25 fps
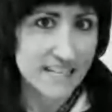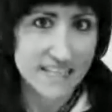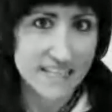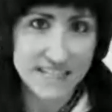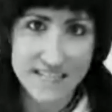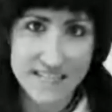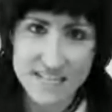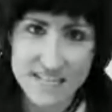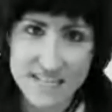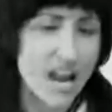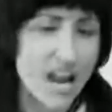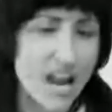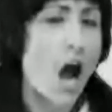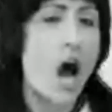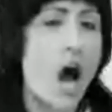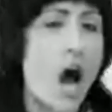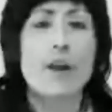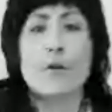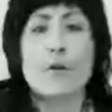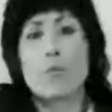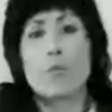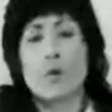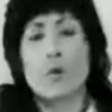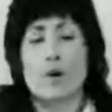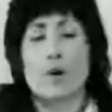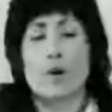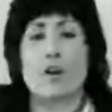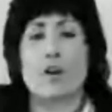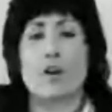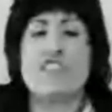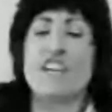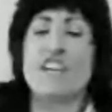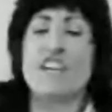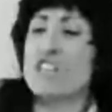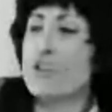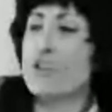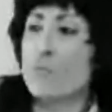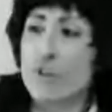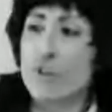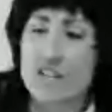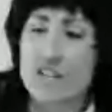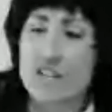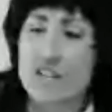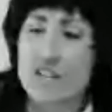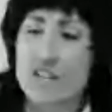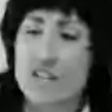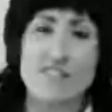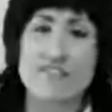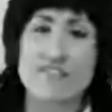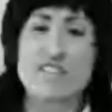is not a word that you would
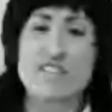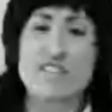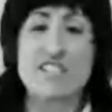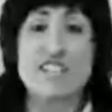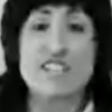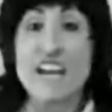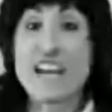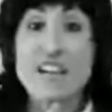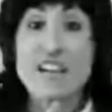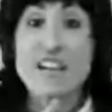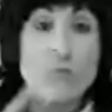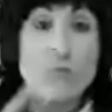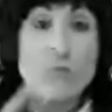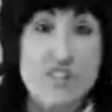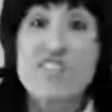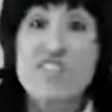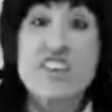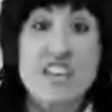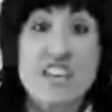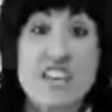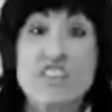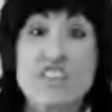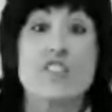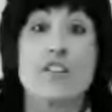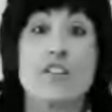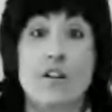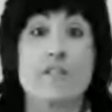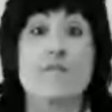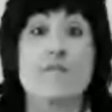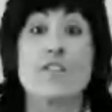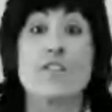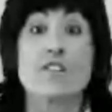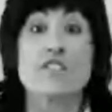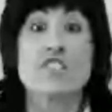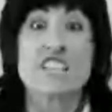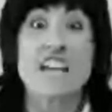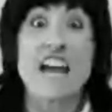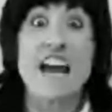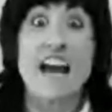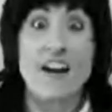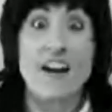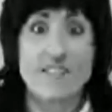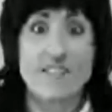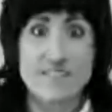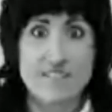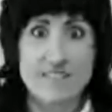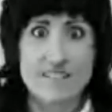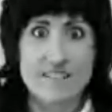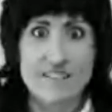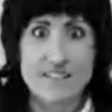associate with either of those
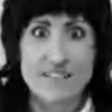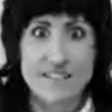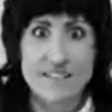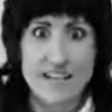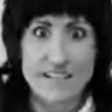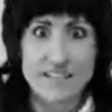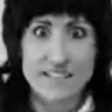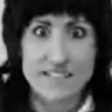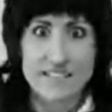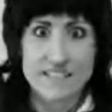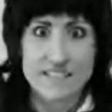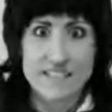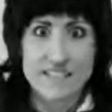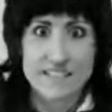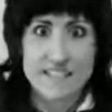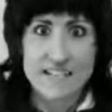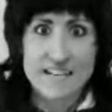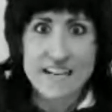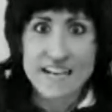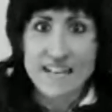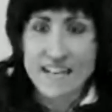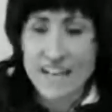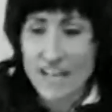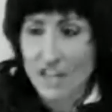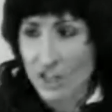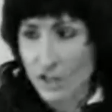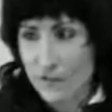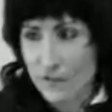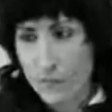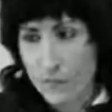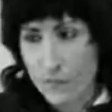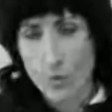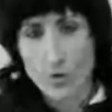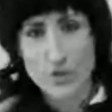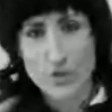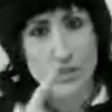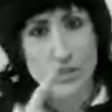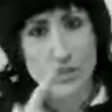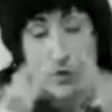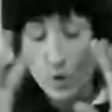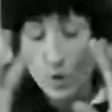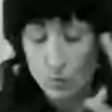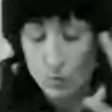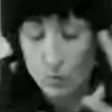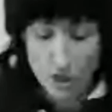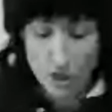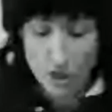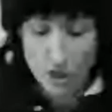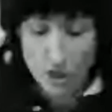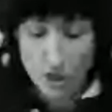gals. Okay, and I look forward to,
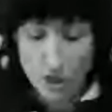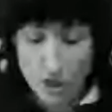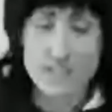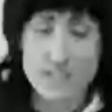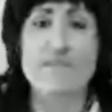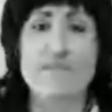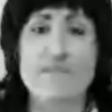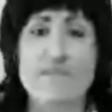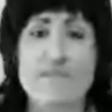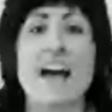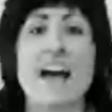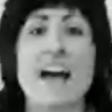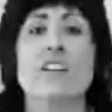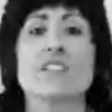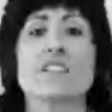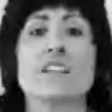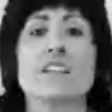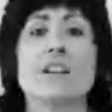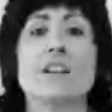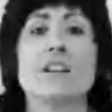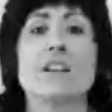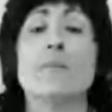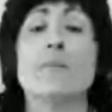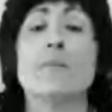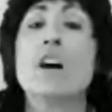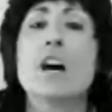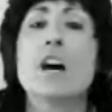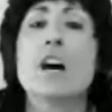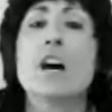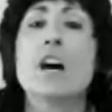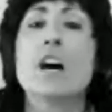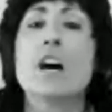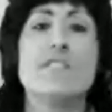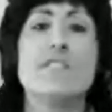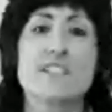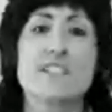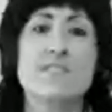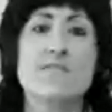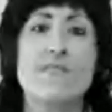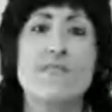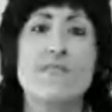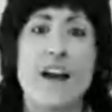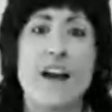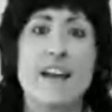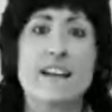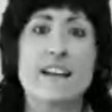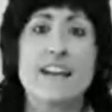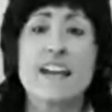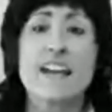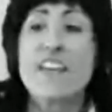regardless of the outcome of this
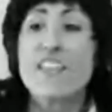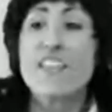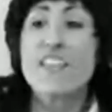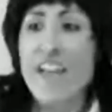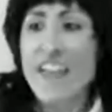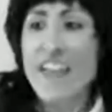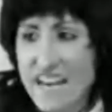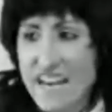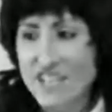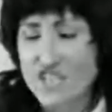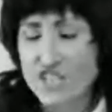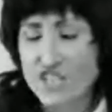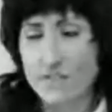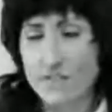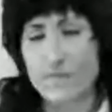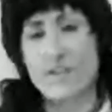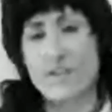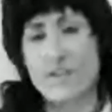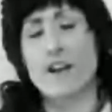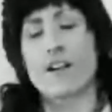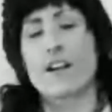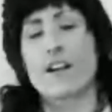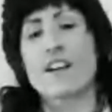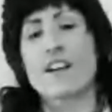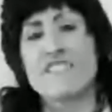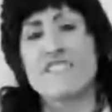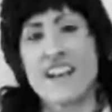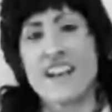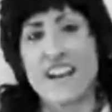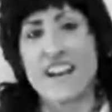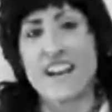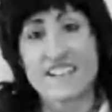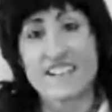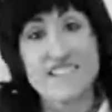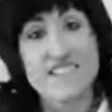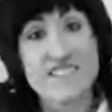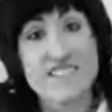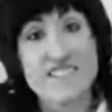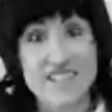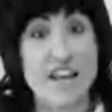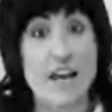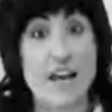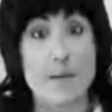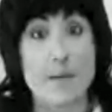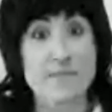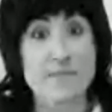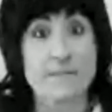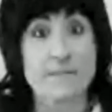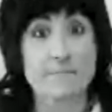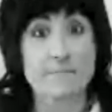fight, each of their next
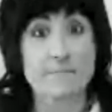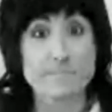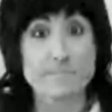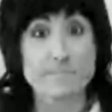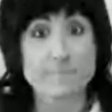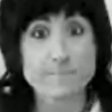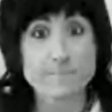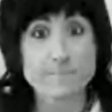steps.